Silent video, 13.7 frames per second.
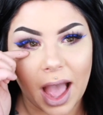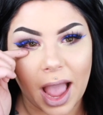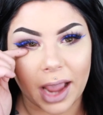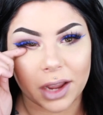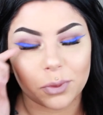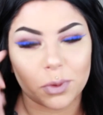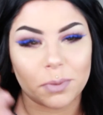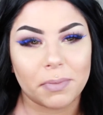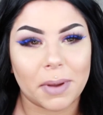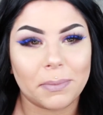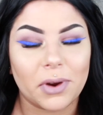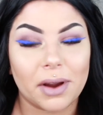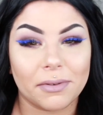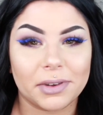I can
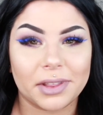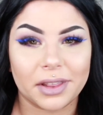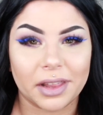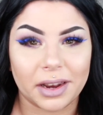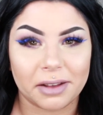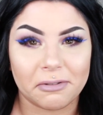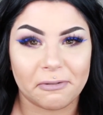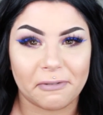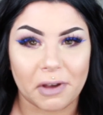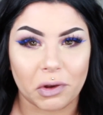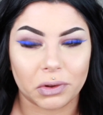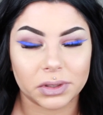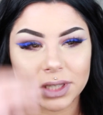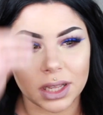remember everything that I
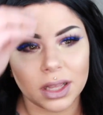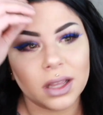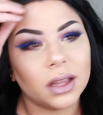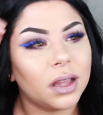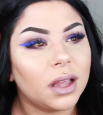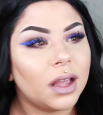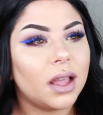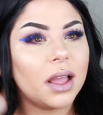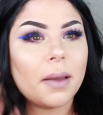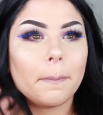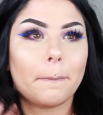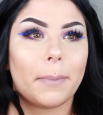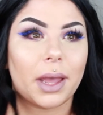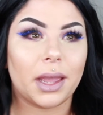felt.
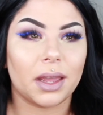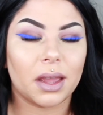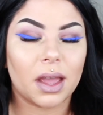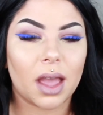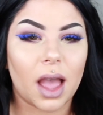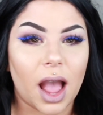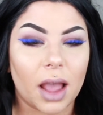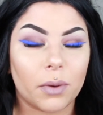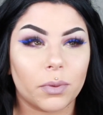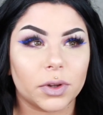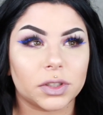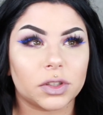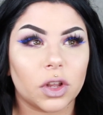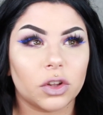But I
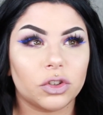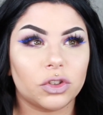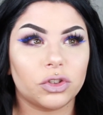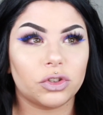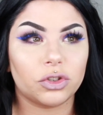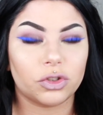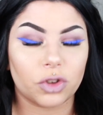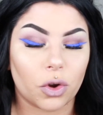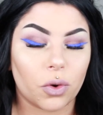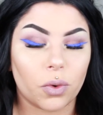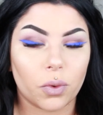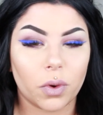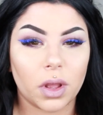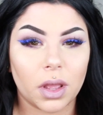was
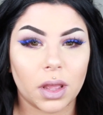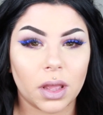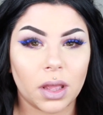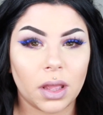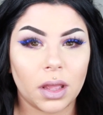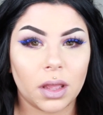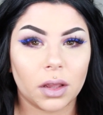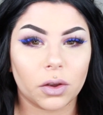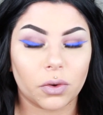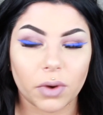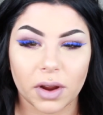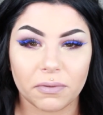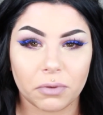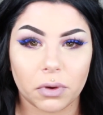so
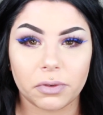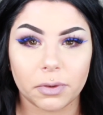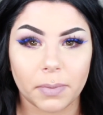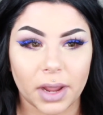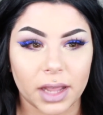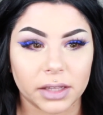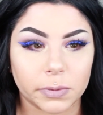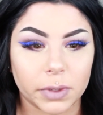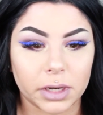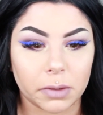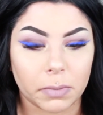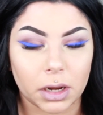grateful for my husband and